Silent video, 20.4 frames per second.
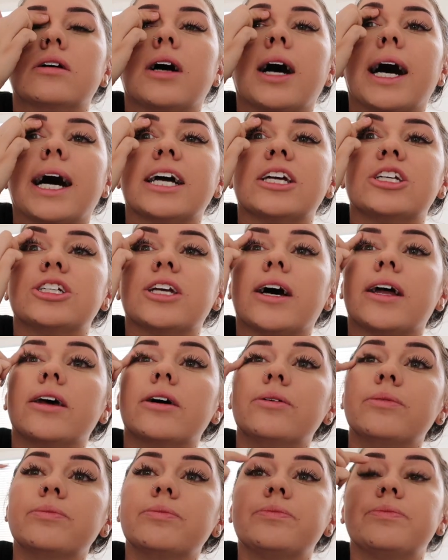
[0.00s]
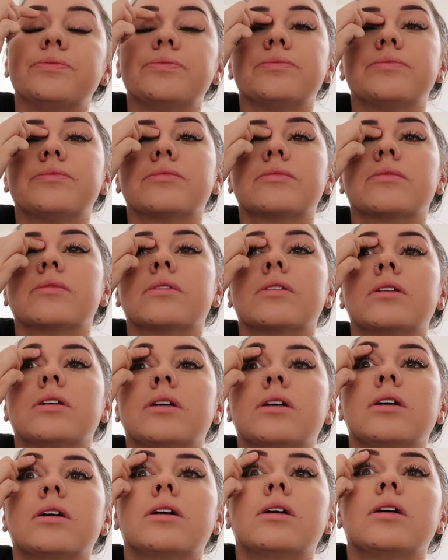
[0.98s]
eyeshadow.
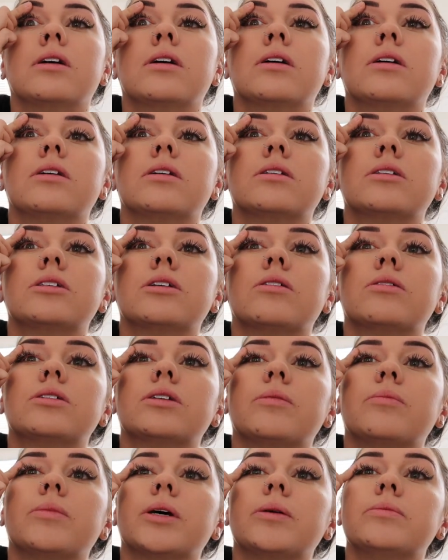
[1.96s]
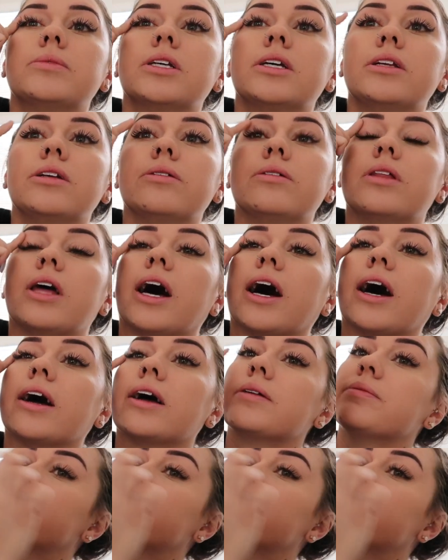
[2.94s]
So sometimes I do that,